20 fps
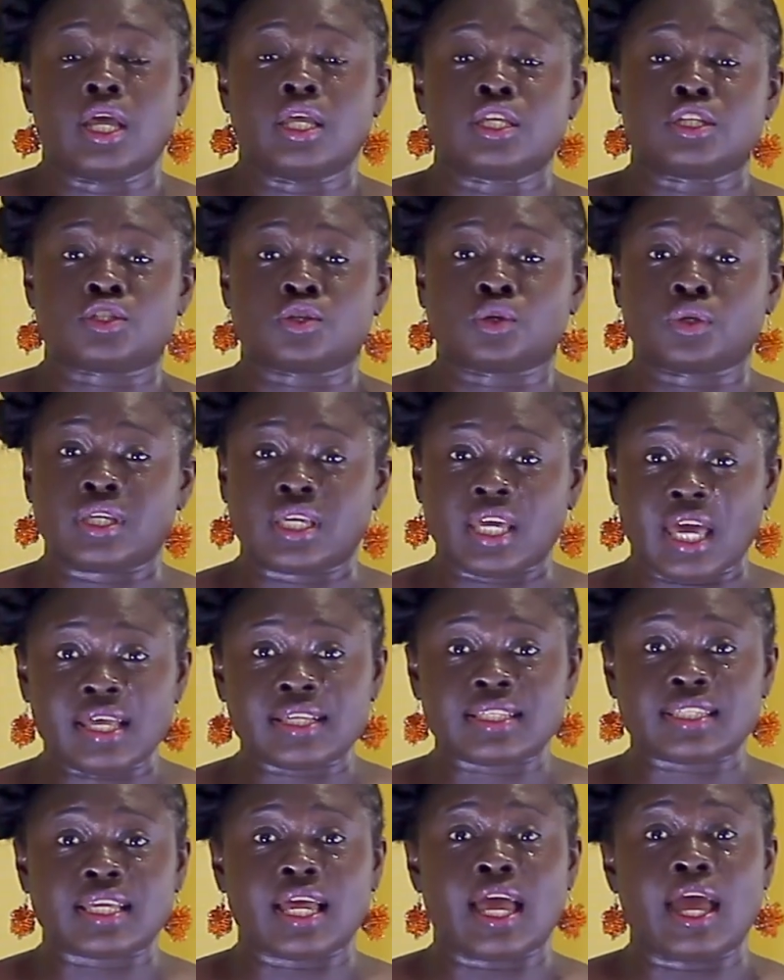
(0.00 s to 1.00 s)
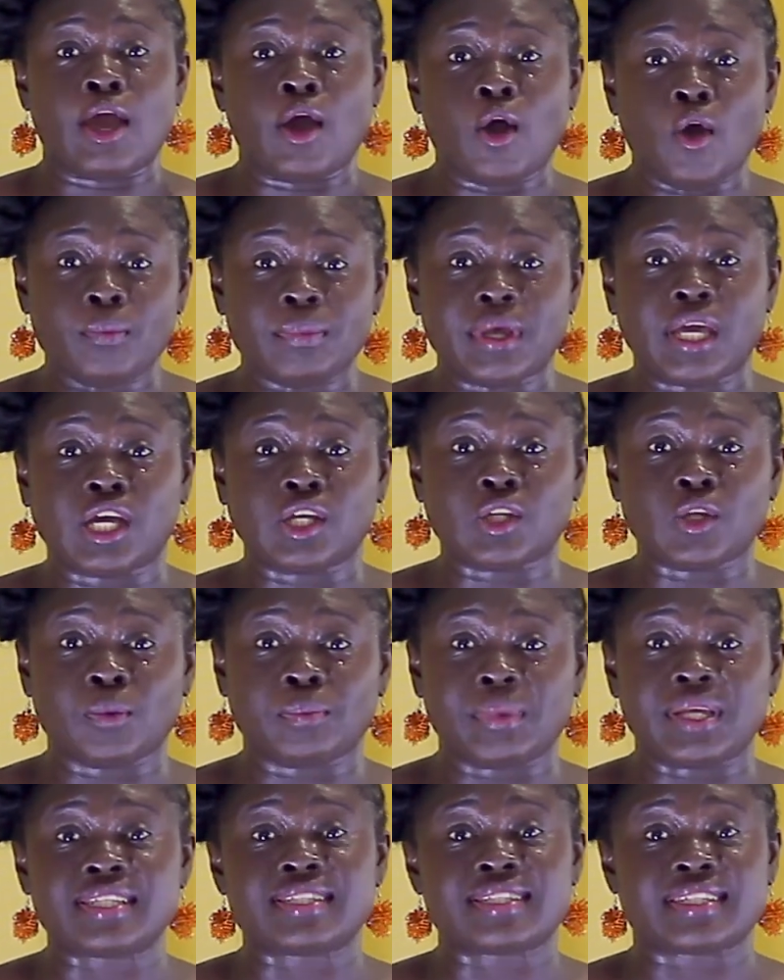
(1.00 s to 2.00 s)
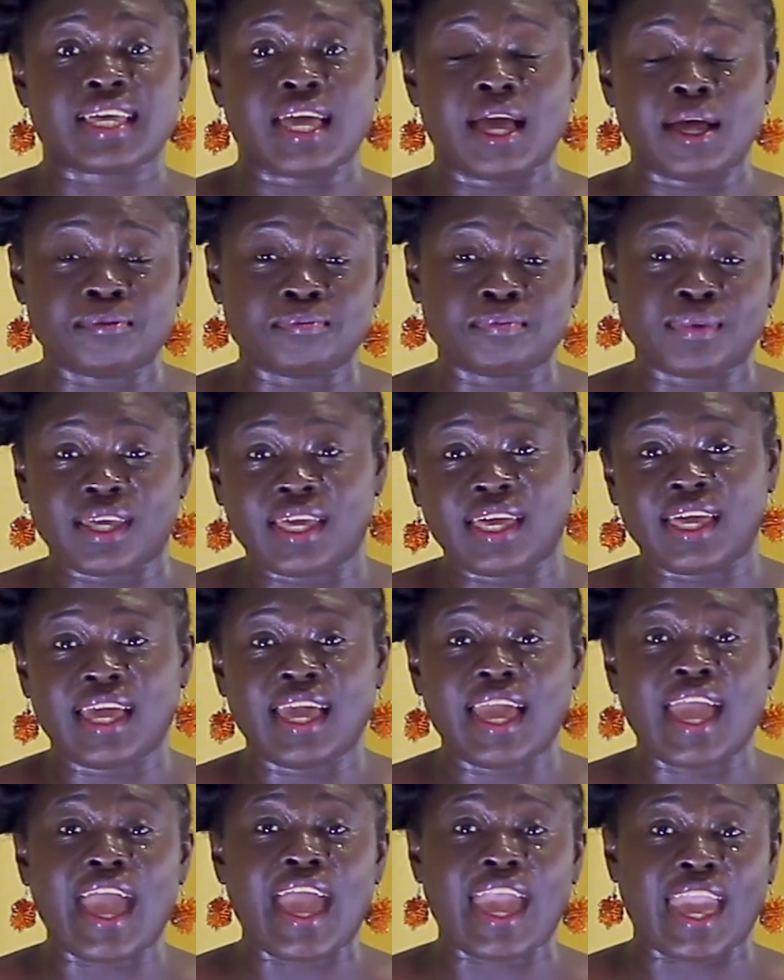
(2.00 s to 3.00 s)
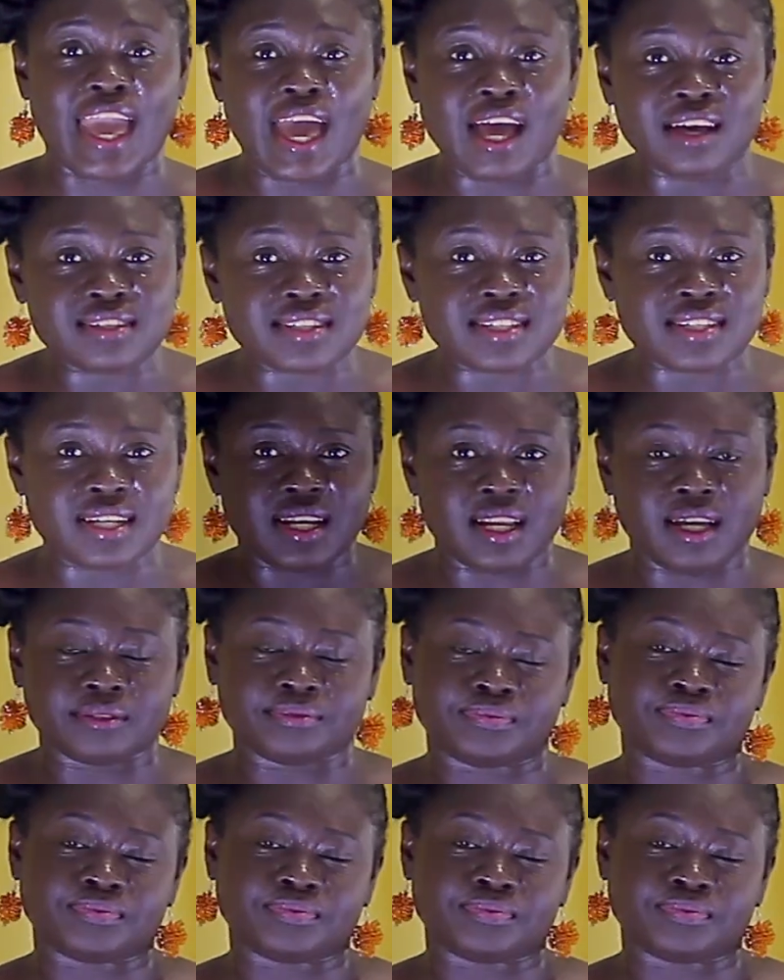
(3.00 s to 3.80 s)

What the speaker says: So yes, a home economics can be a counselor.